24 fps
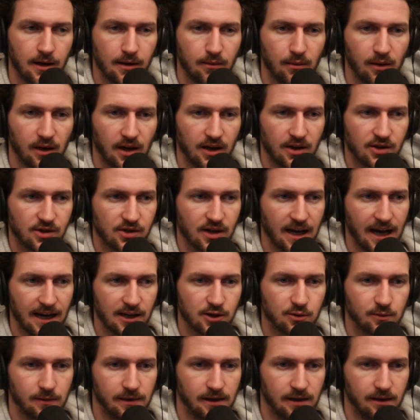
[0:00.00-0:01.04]
Because
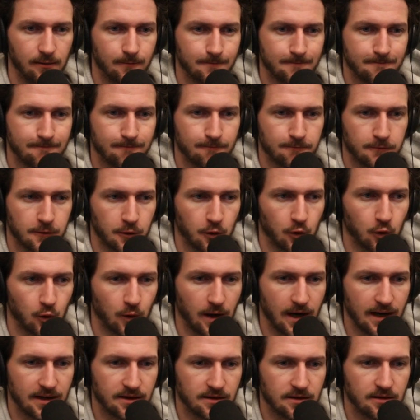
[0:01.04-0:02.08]
as we
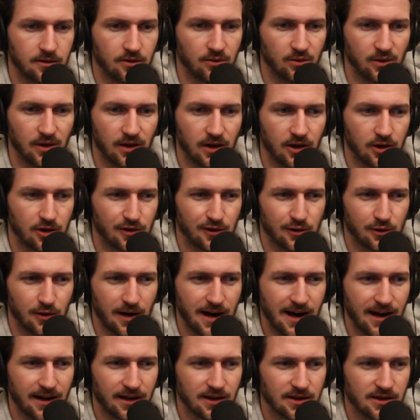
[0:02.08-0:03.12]
progress throughout our
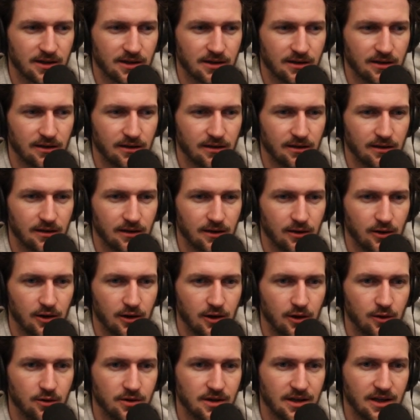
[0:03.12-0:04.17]
tracks,
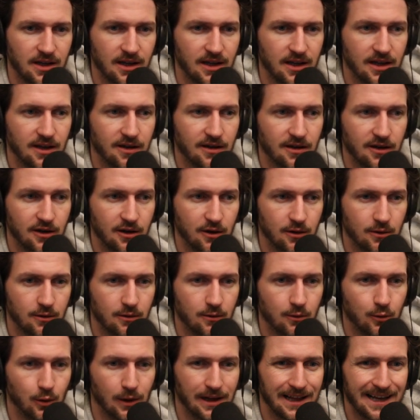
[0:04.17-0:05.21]
using
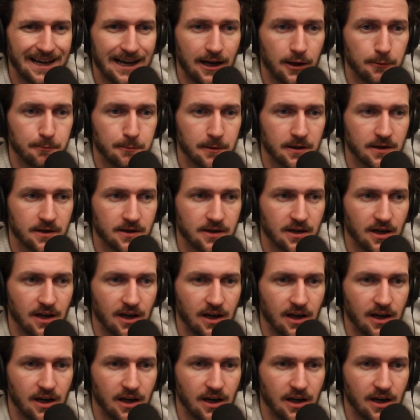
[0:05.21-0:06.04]
EQ will help us